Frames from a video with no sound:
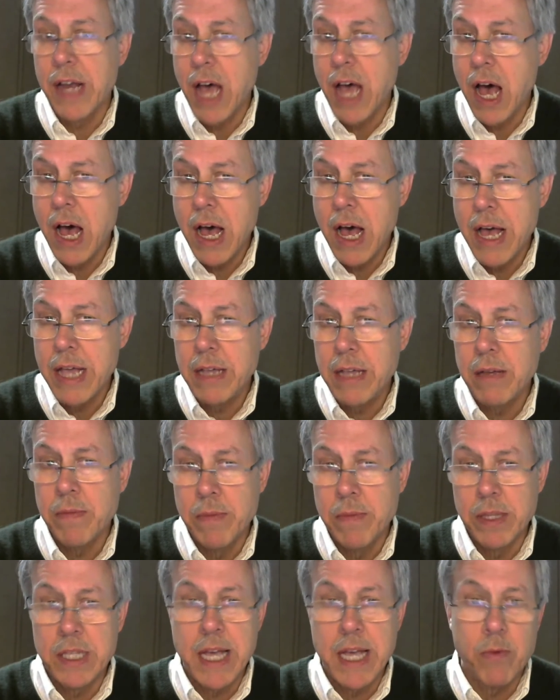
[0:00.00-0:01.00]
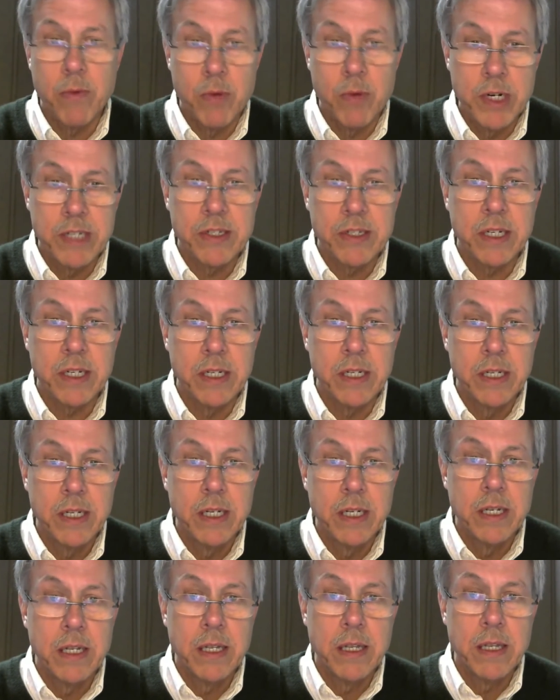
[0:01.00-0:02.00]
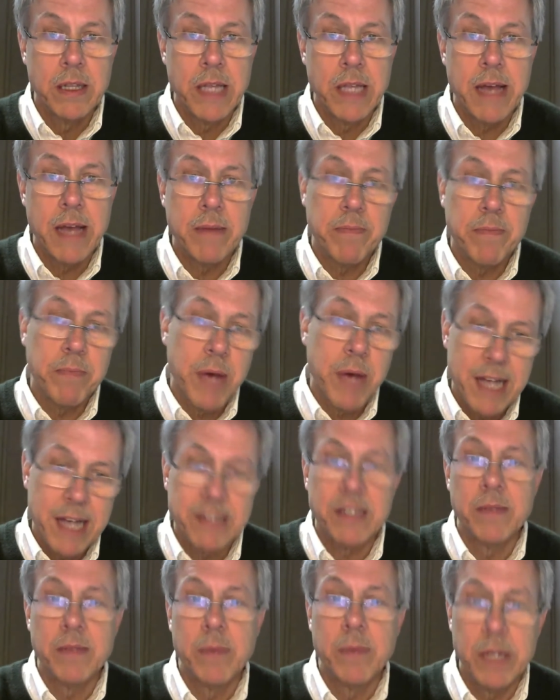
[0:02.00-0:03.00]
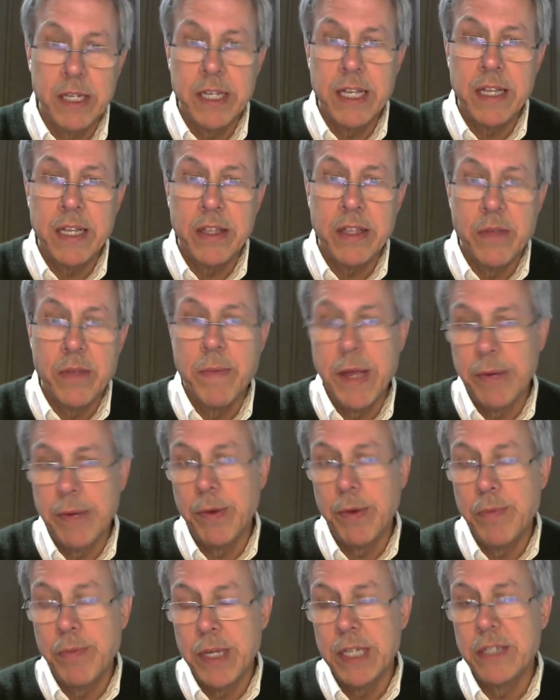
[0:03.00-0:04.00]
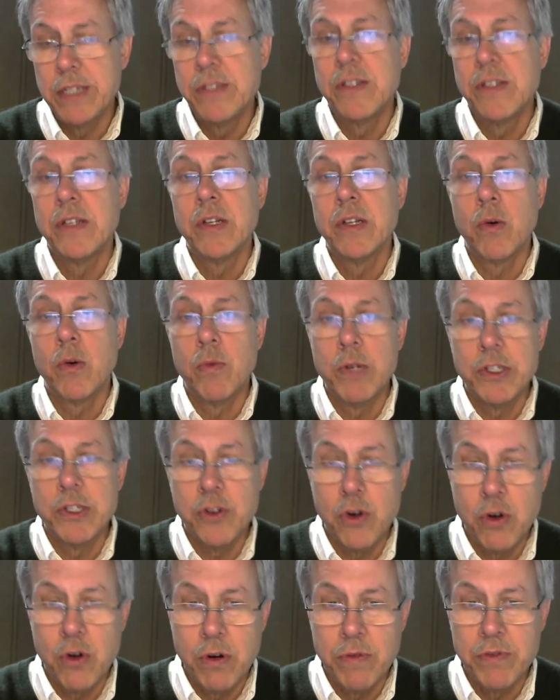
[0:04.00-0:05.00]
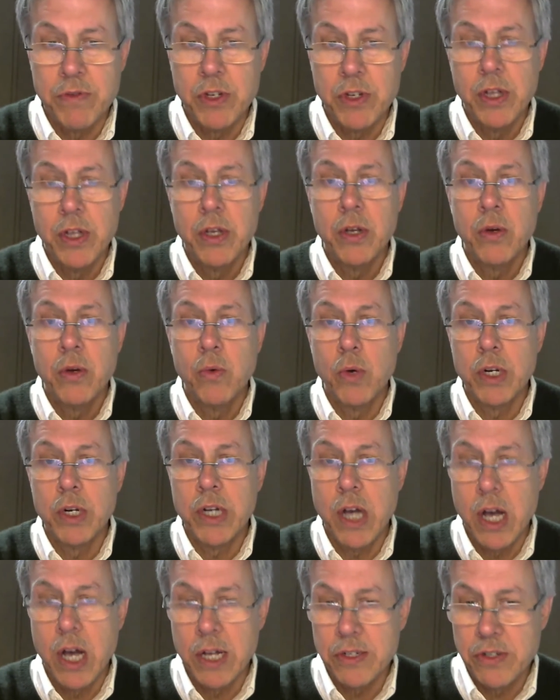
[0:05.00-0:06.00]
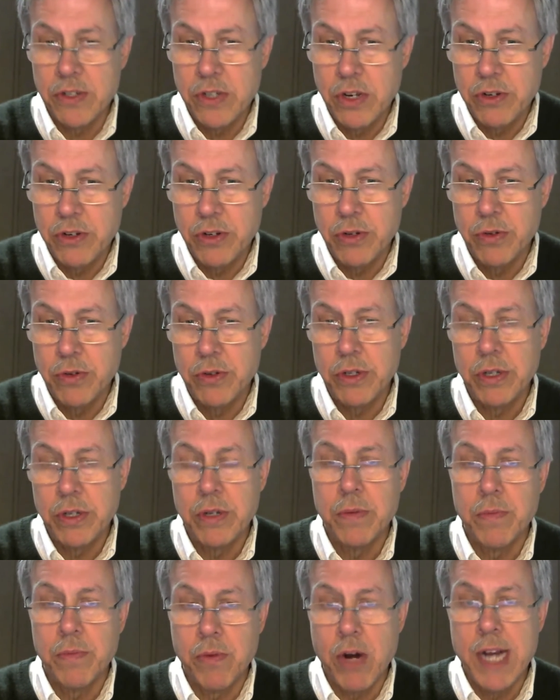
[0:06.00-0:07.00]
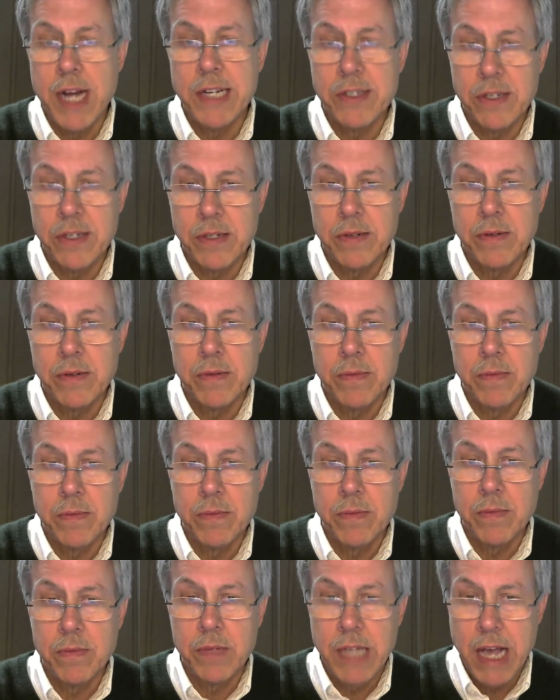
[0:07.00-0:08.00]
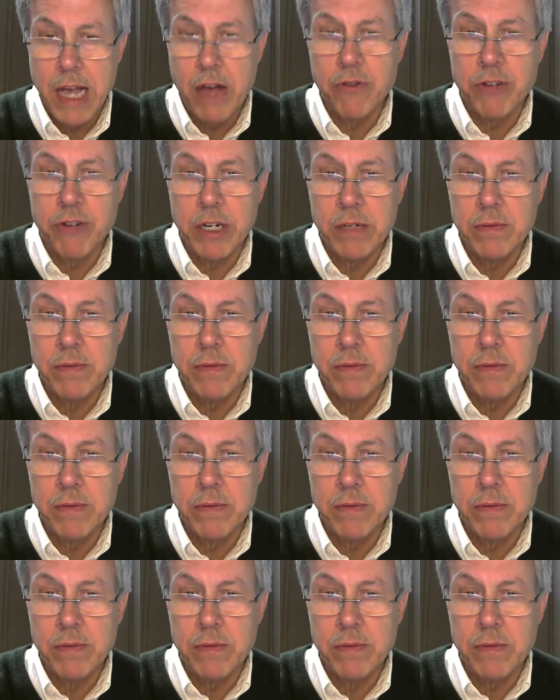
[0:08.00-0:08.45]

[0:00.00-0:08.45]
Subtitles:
high, but that risk that possibly the minimum bids or reserves would constitute price gouging.